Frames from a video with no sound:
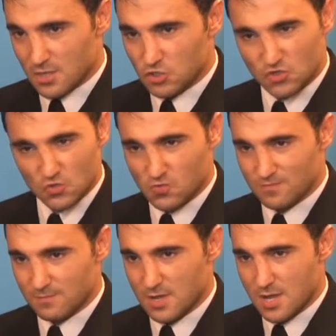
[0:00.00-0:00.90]

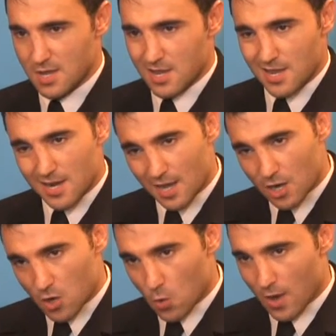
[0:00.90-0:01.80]
Soon, you're not
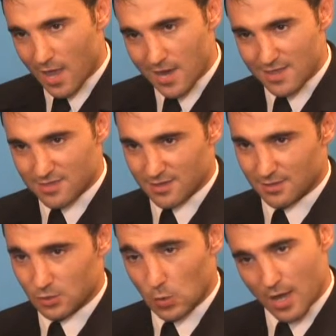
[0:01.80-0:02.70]
gonna owe
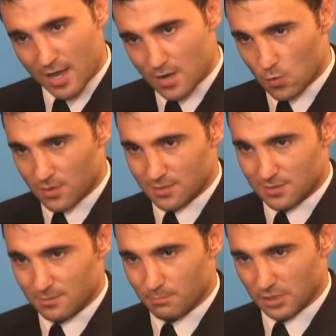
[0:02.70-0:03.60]
anything to
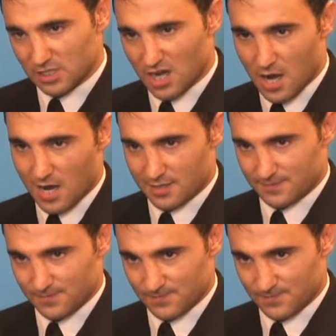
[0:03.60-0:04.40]
anyone but God.